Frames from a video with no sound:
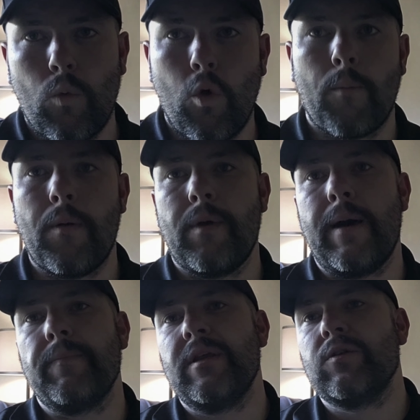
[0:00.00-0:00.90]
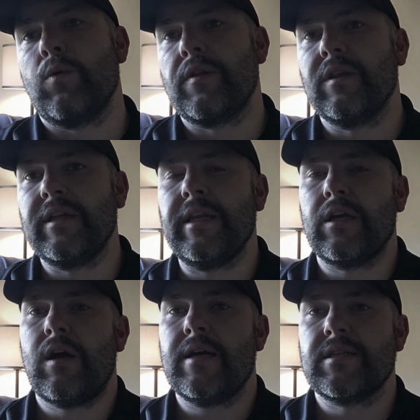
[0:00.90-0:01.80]
Warm them up, one of the
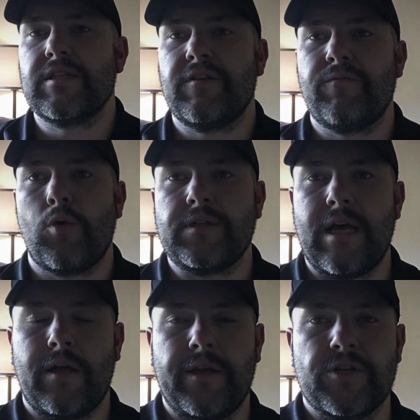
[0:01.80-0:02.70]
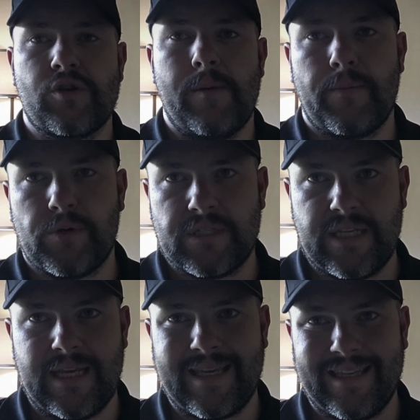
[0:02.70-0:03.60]
leading causes of mortality and trauma,
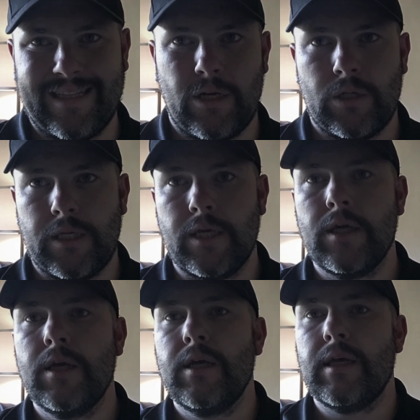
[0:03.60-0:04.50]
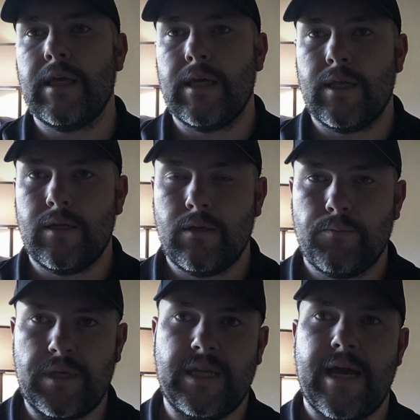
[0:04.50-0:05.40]
particularly in
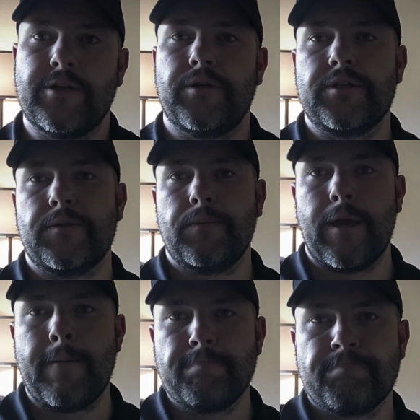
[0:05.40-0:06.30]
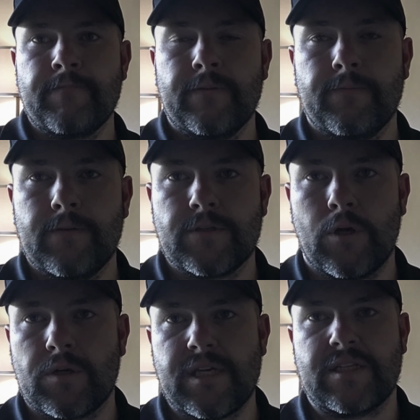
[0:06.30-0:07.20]
pediatrics, okay?
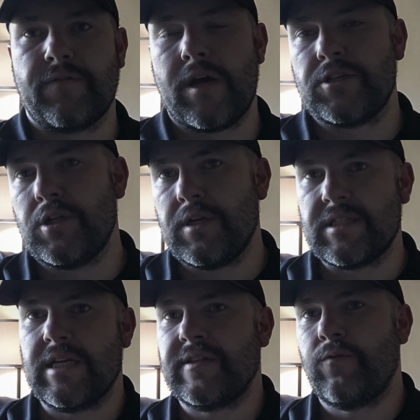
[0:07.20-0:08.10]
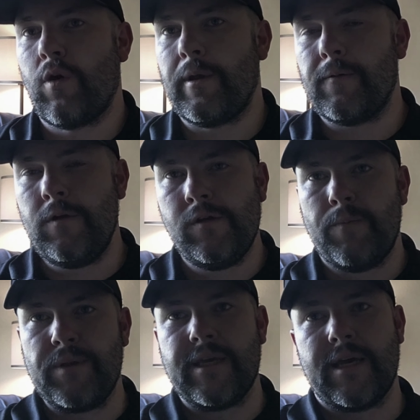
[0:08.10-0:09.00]
So excessive oxygen, excessive warming,
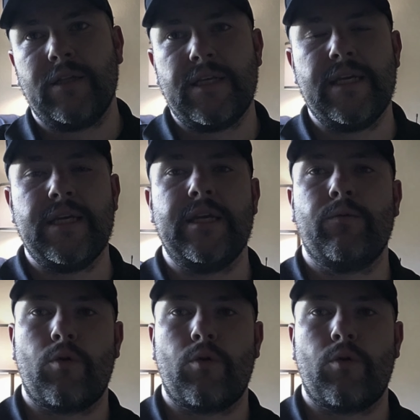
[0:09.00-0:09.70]
B.L.E.E.